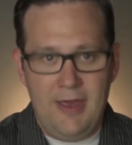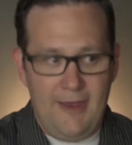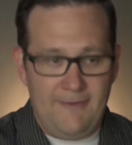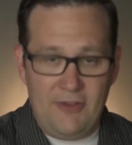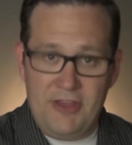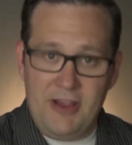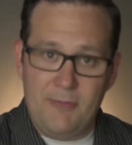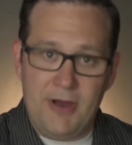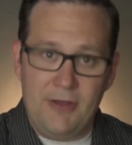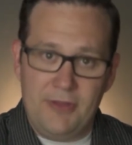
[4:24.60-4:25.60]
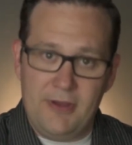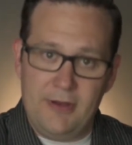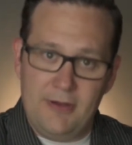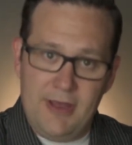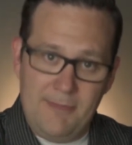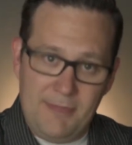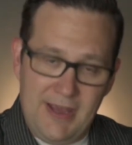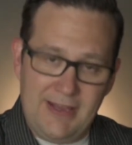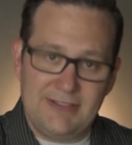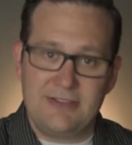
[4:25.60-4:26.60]
If you think about the
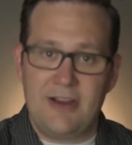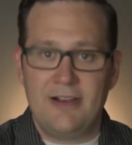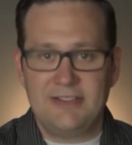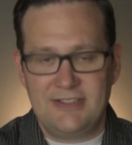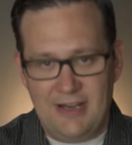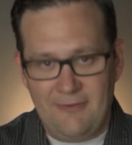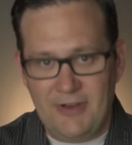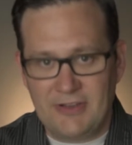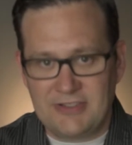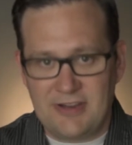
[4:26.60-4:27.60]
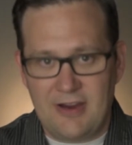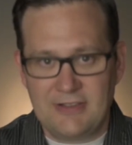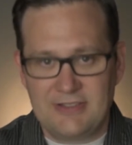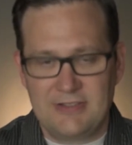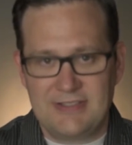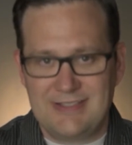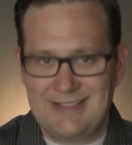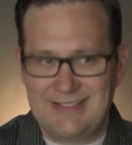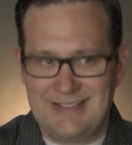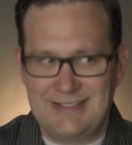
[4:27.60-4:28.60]
NBA stars, the NFL stars, there's a
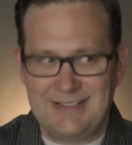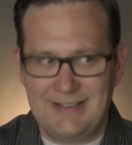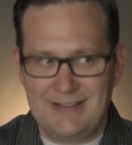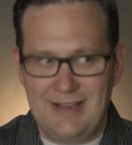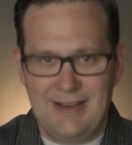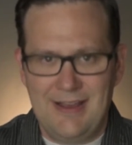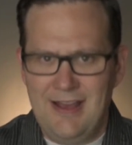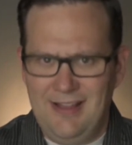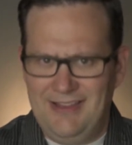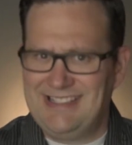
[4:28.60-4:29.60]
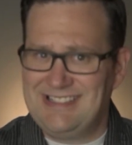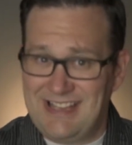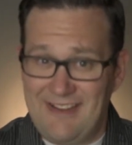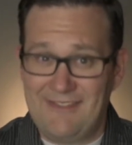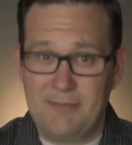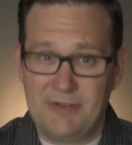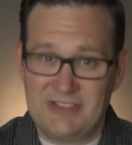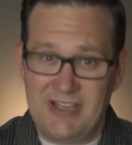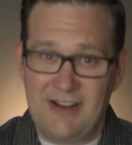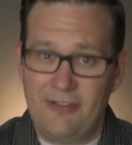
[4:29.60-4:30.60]
statistic that like
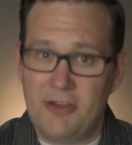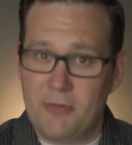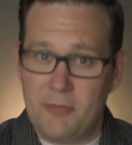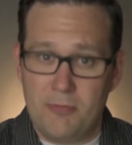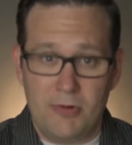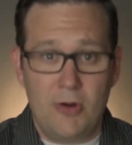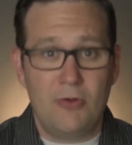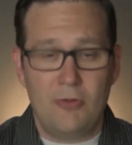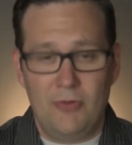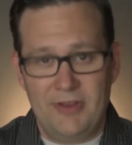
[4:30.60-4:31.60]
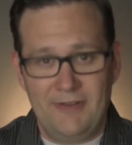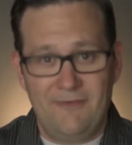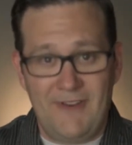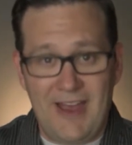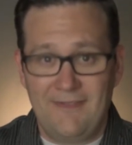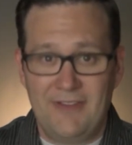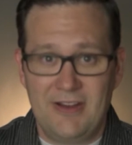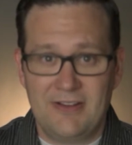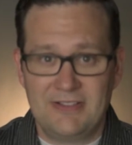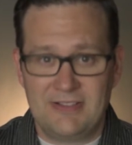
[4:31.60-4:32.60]
70% of them are broke within 5
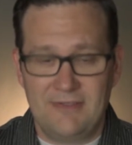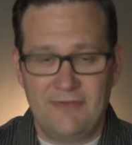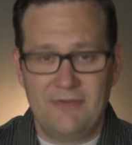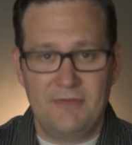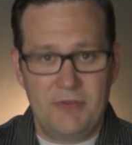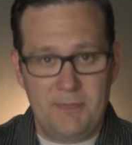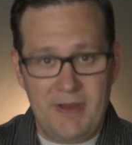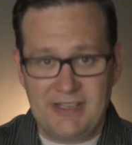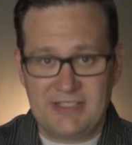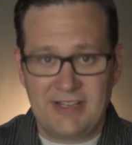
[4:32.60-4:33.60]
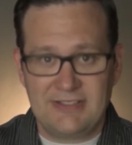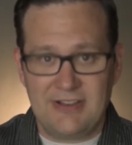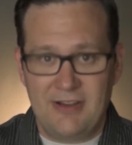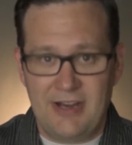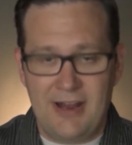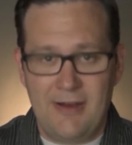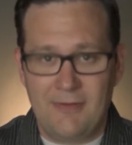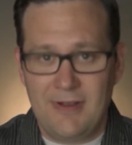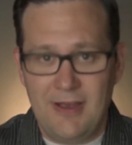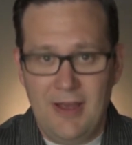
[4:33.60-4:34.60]
years of the paychecks cutting it out.